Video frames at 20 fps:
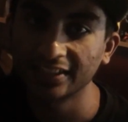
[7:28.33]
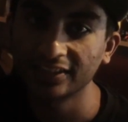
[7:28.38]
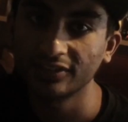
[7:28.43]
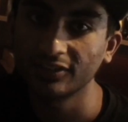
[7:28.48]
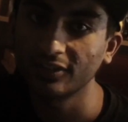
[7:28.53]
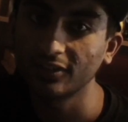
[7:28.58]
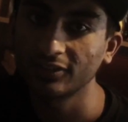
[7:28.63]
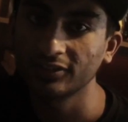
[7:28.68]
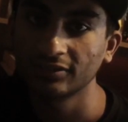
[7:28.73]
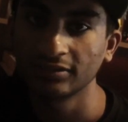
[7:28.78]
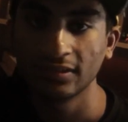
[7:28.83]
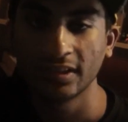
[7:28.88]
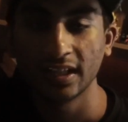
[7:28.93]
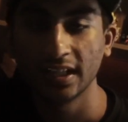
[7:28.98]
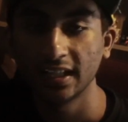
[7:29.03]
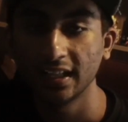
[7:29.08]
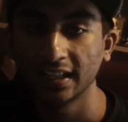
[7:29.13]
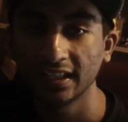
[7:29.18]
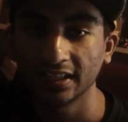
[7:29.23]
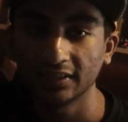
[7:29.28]
You know,
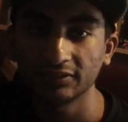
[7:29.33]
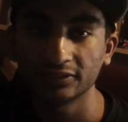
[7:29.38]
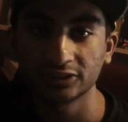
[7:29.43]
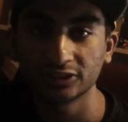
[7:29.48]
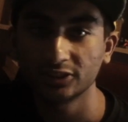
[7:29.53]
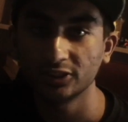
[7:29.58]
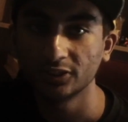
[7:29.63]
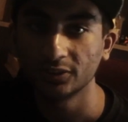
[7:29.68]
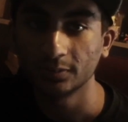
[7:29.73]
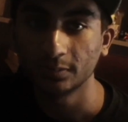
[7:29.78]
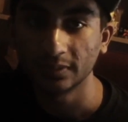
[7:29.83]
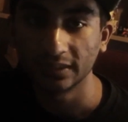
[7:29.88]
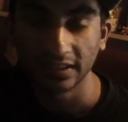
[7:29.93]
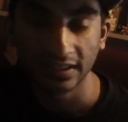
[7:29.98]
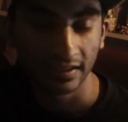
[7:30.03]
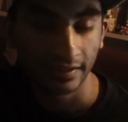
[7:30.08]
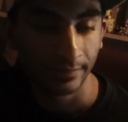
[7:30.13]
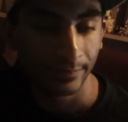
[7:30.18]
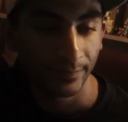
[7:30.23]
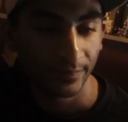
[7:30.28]
it was
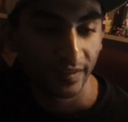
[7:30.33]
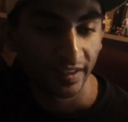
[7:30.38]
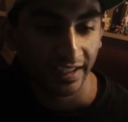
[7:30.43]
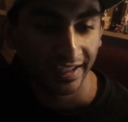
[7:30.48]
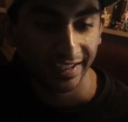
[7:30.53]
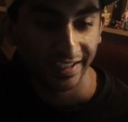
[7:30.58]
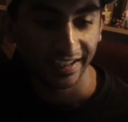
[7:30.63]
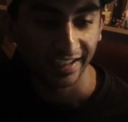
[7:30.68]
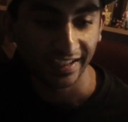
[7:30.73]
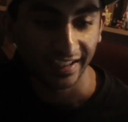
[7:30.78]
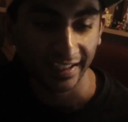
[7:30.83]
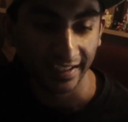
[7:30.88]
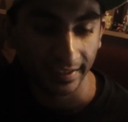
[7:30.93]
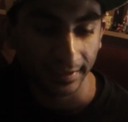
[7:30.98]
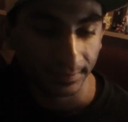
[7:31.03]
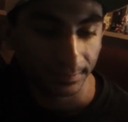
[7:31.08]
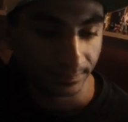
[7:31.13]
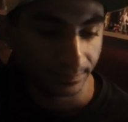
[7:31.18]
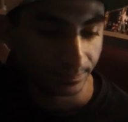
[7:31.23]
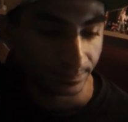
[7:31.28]
stupid.
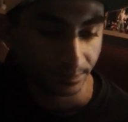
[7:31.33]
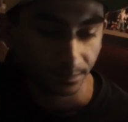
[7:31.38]
And